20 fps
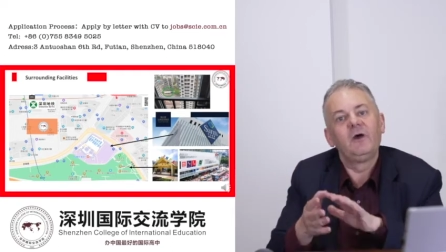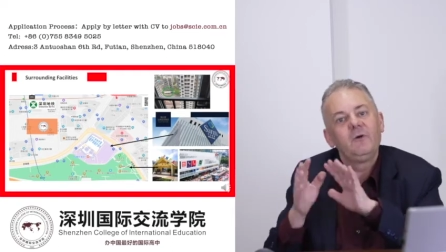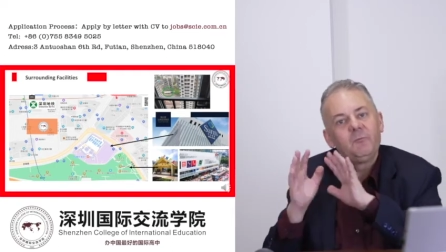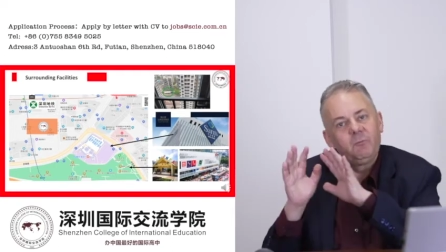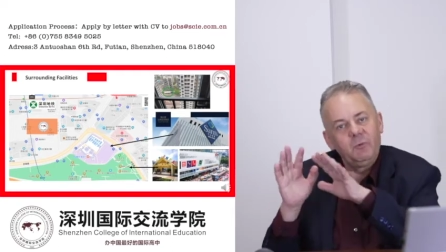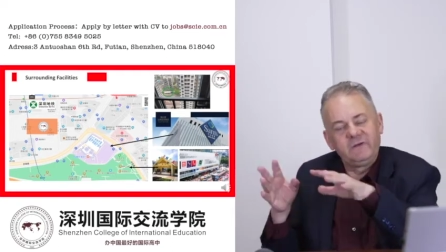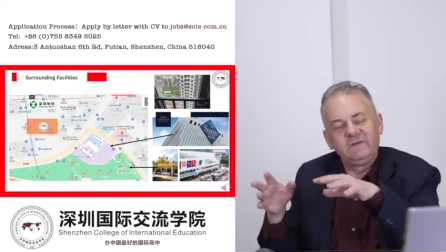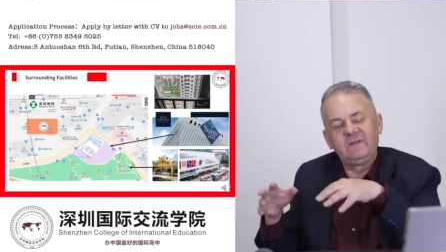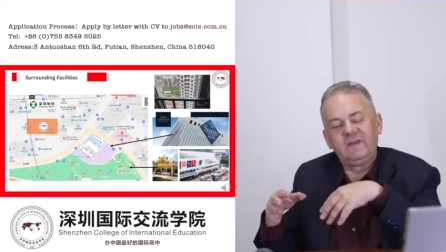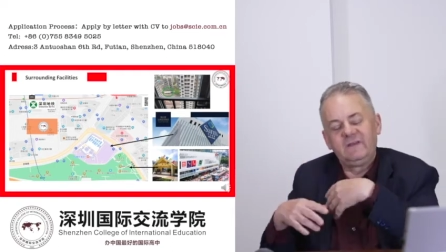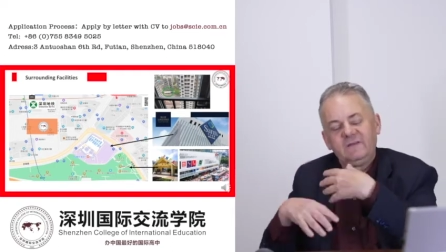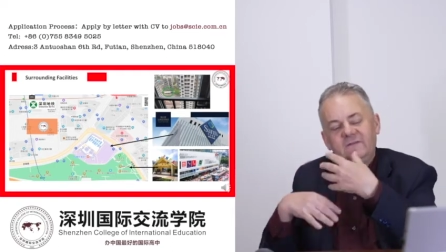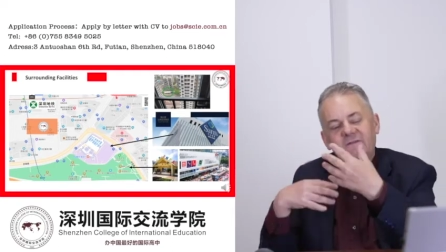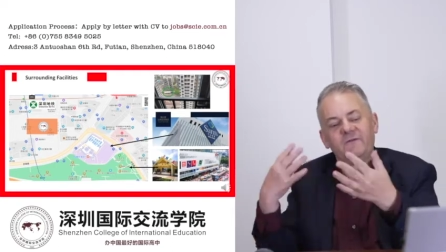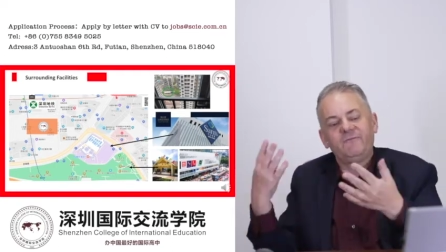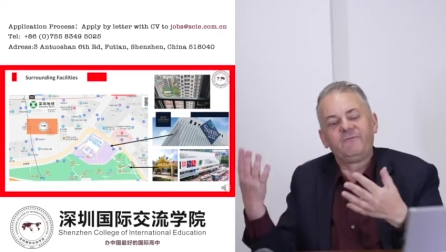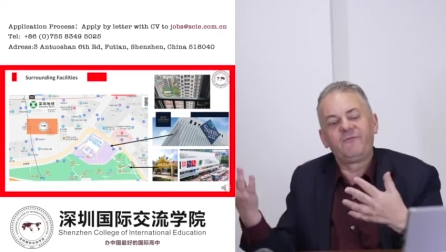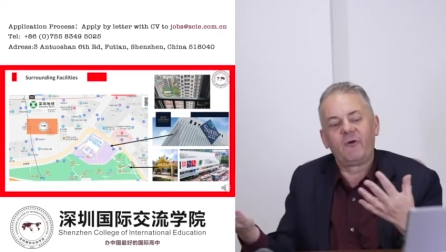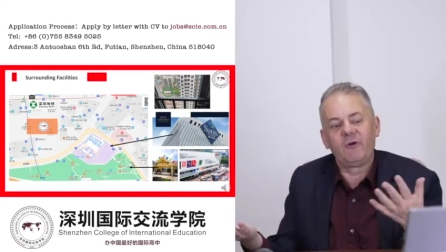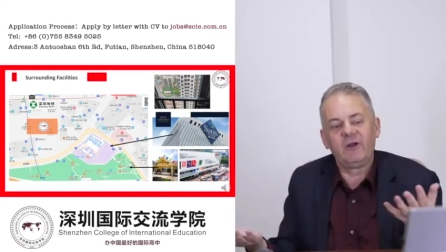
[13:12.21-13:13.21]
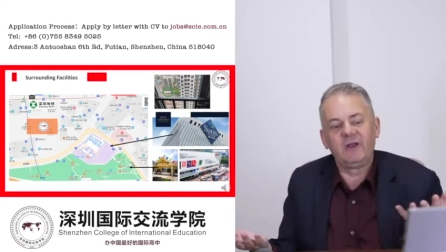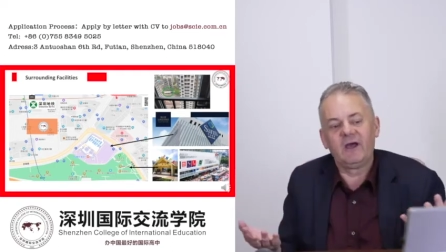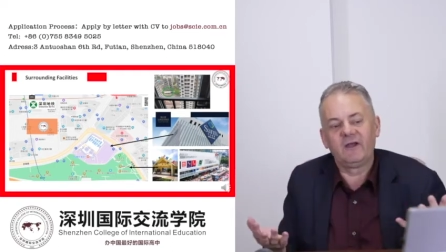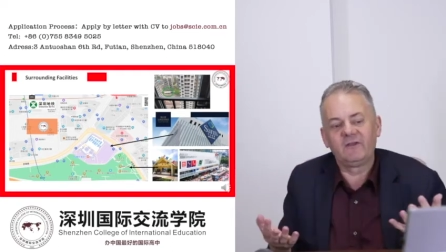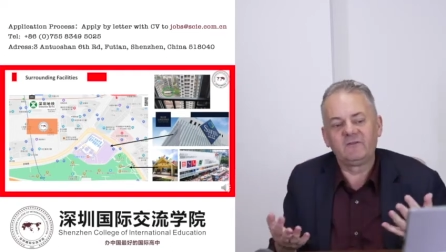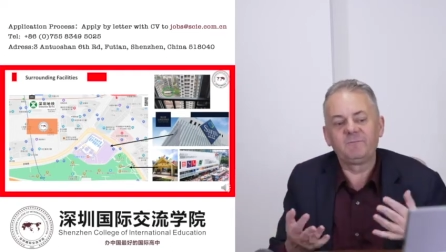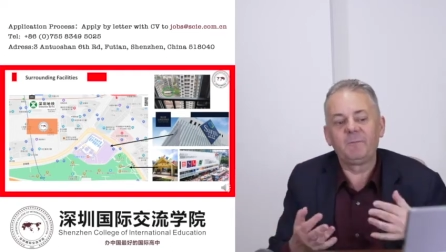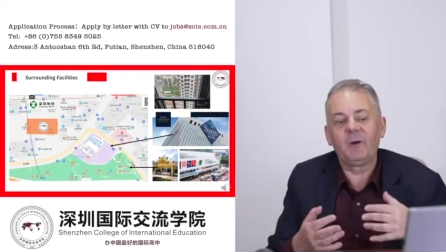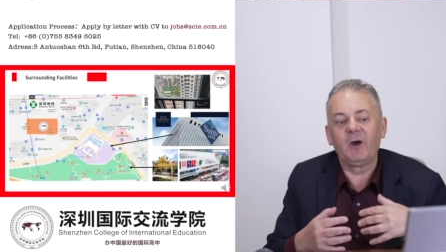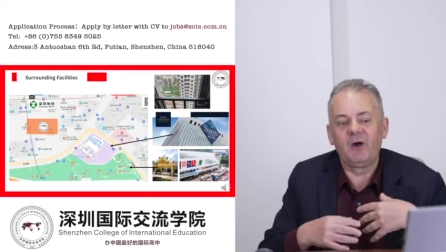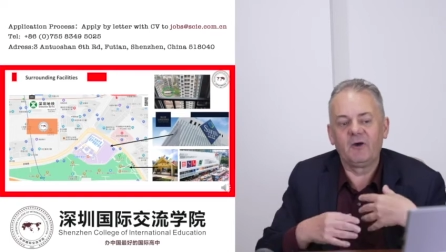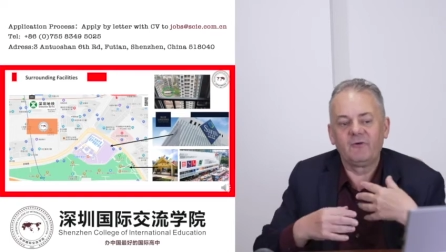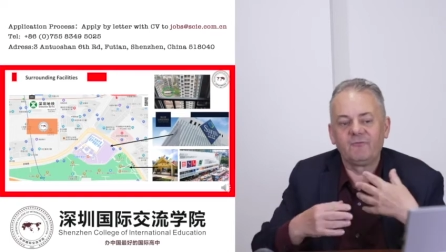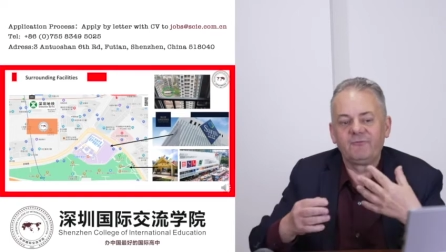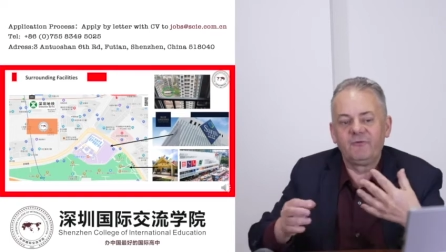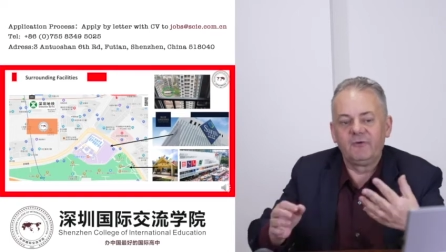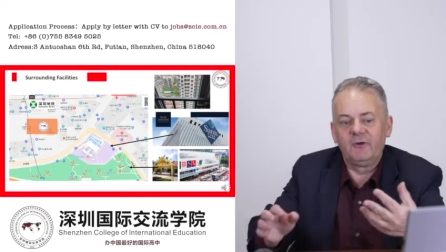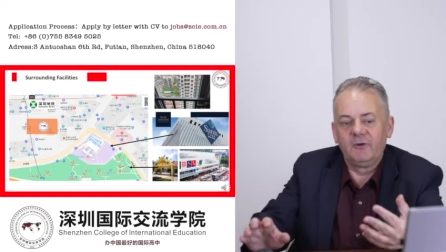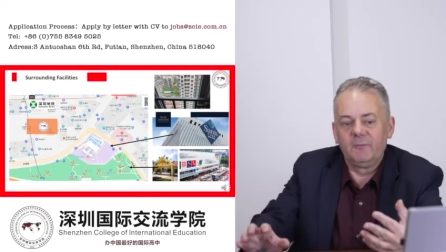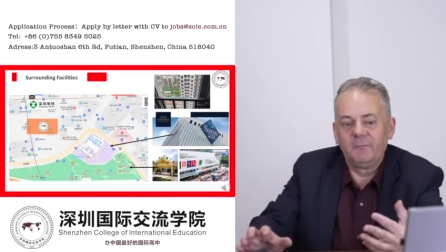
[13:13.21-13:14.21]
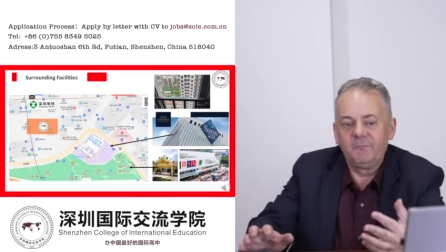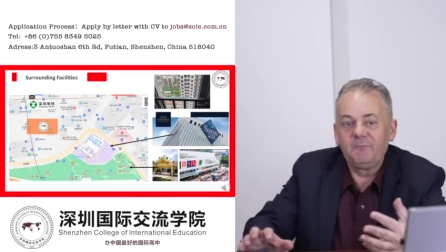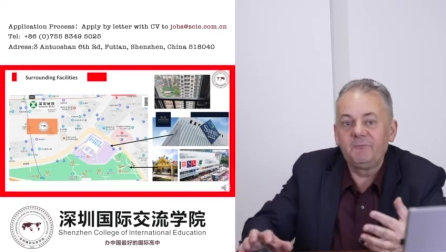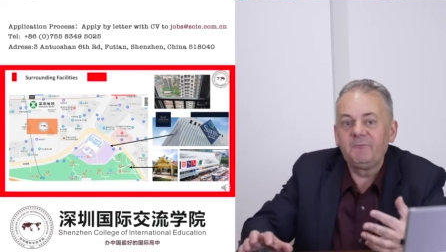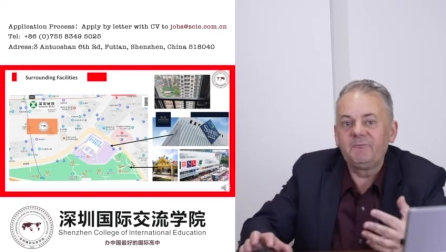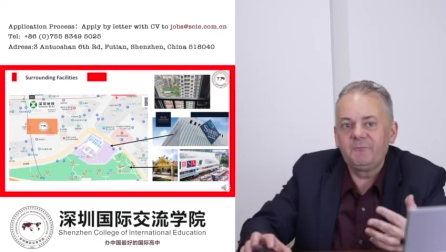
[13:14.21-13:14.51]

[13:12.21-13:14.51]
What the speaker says: which is a very nice park for